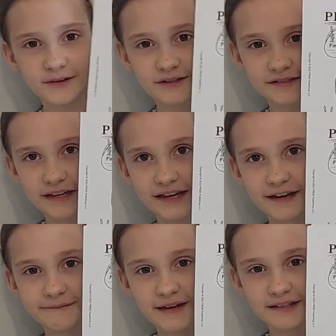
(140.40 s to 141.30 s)
because like
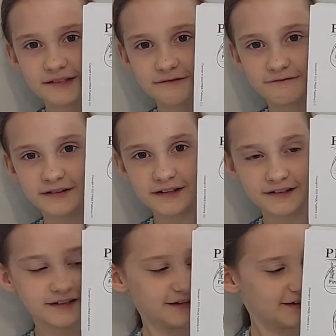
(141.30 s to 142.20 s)
it makes it
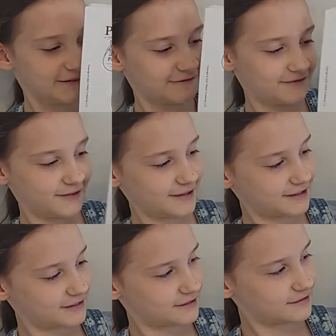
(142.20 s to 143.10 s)
really
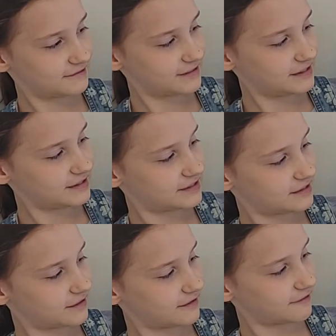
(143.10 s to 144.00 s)
fun to read
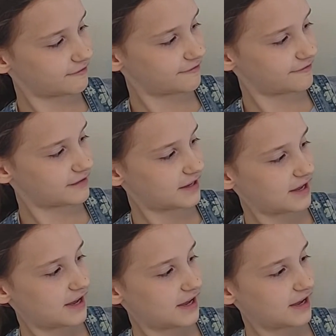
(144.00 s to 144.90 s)
stuff,
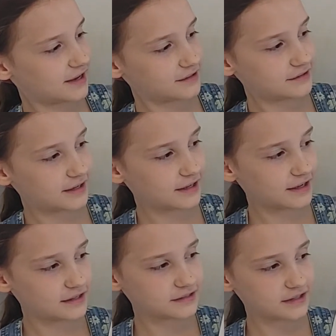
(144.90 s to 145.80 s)
and like
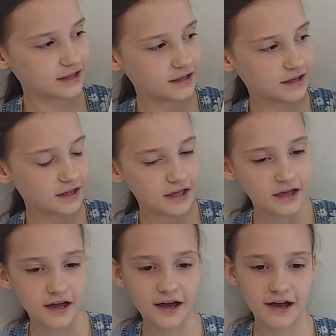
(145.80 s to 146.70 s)
it's like
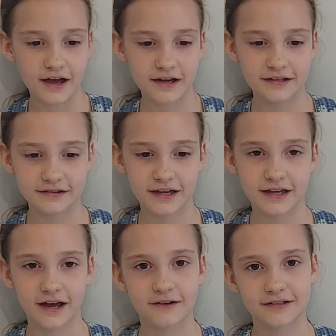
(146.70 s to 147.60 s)
I
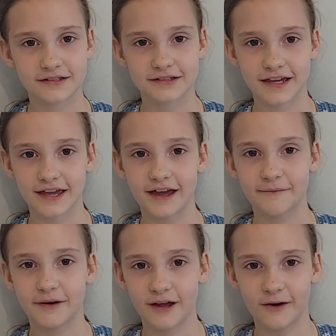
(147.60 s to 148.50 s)
like how it's like
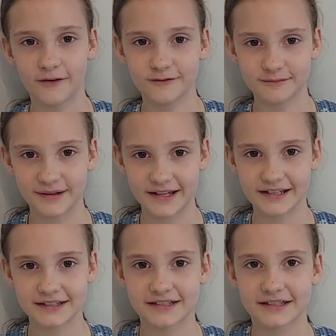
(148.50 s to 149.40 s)
at my own
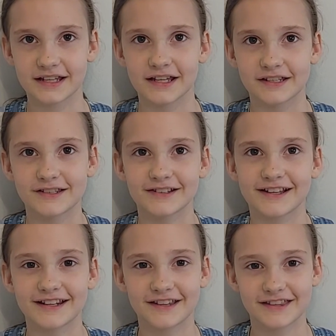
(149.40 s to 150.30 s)
pace, so
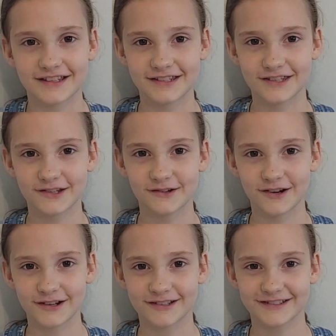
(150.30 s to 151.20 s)
like nothing's too
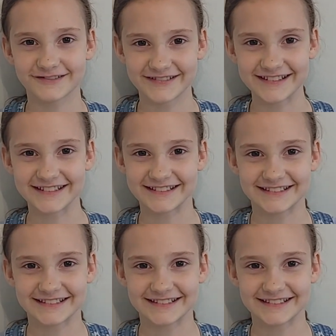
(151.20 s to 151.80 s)
hard to read.